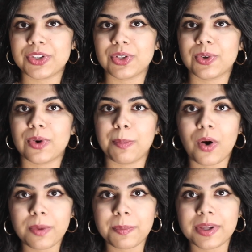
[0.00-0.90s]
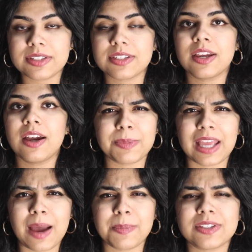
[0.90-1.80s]
particular apartment,
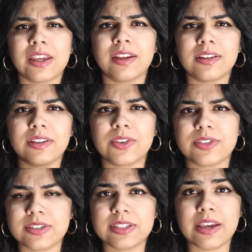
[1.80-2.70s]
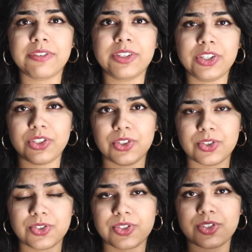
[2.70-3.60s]
something happens and there's a seven
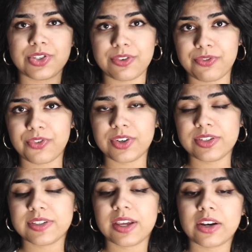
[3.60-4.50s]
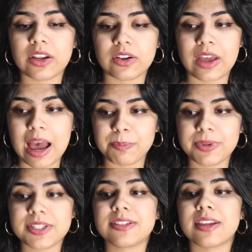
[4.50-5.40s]
years difference that
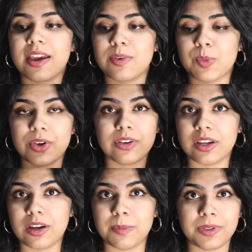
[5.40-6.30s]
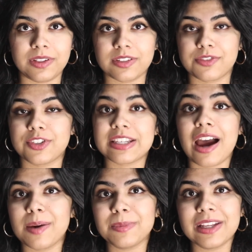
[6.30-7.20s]
happens, and we're in like a completely different
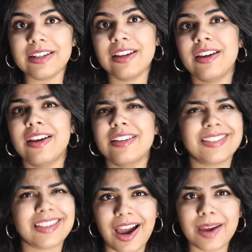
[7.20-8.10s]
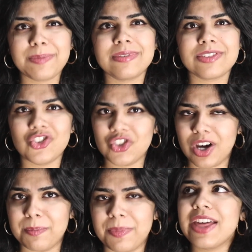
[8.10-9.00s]
timeline. It's a time
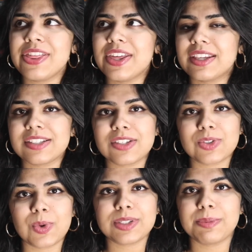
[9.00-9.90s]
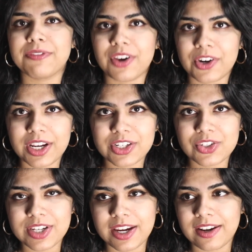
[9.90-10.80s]
jump. I think this is going to be very
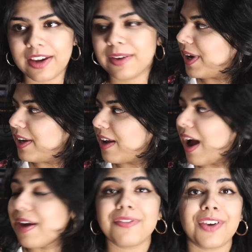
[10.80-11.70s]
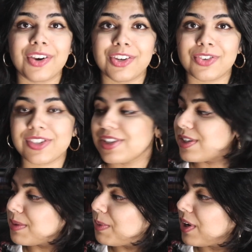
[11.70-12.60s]
entertaining, but I'm very interested in
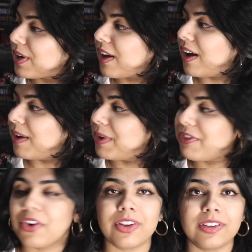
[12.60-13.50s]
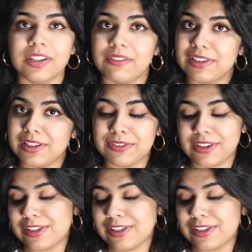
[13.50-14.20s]
this book. Um, I've heard lovely, lovely